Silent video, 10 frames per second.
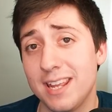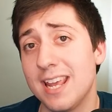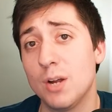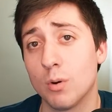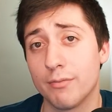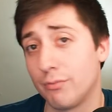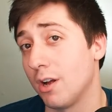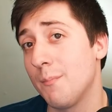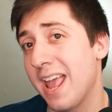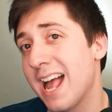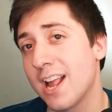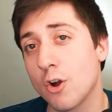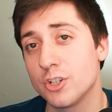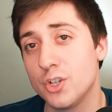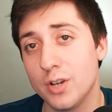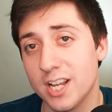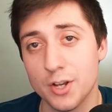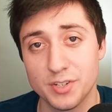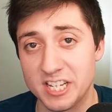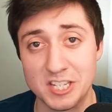gig were from AI Art
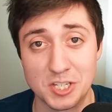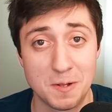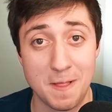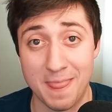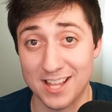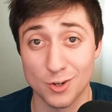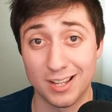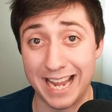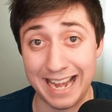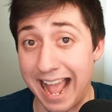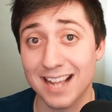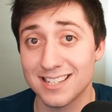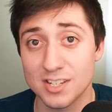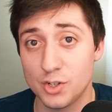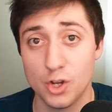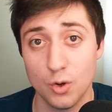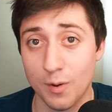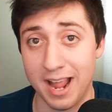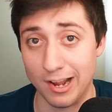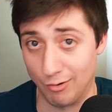Studio since that's all I had access to
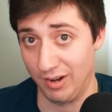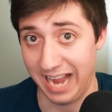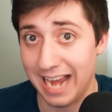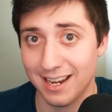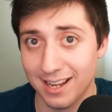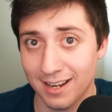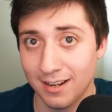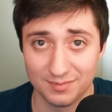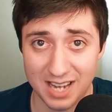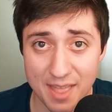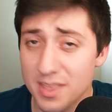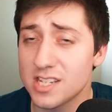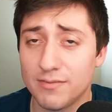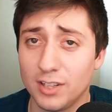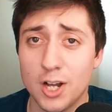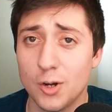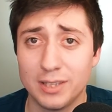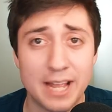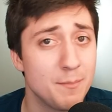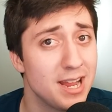when I created it, and this flow
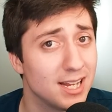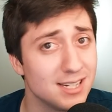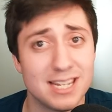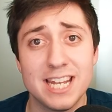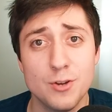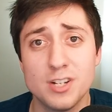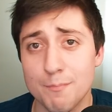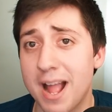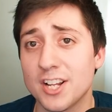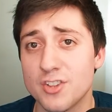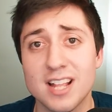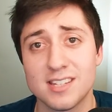let me continue to match that